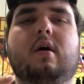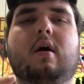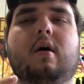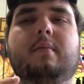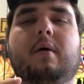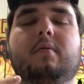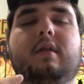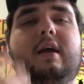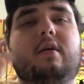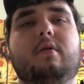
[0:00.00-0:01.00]
I would
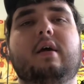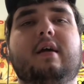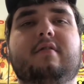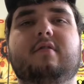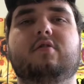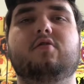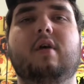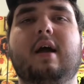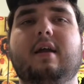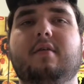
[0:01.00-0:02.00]
like you guys to
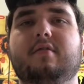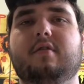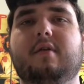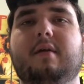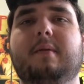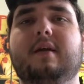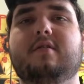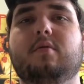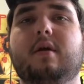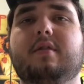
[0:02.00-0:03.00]
try using crankbaits
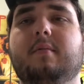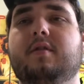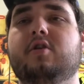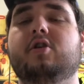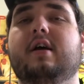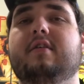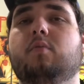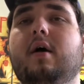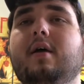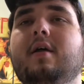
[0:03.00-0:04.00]
throughout the month of July as
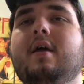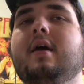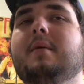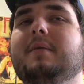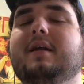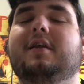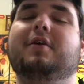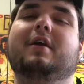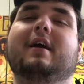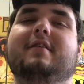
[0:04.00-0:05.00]
well. Not
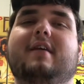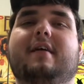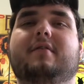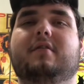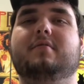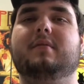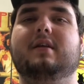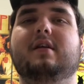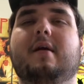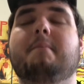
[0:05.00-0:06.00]
telling you guys you have to use them the
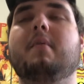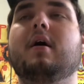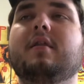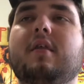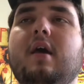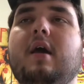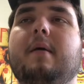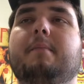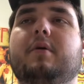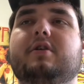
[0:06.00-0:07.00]
entire month,
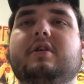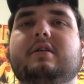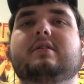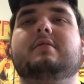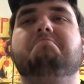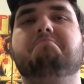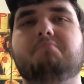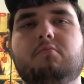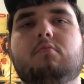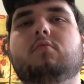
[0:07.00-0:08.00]
but just
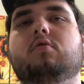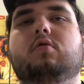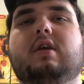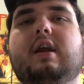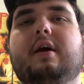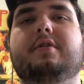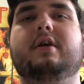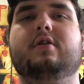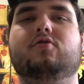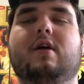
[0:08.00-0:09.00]
get out there
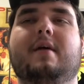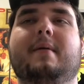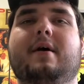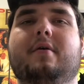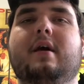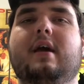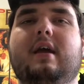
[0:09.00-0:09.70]
and try them out.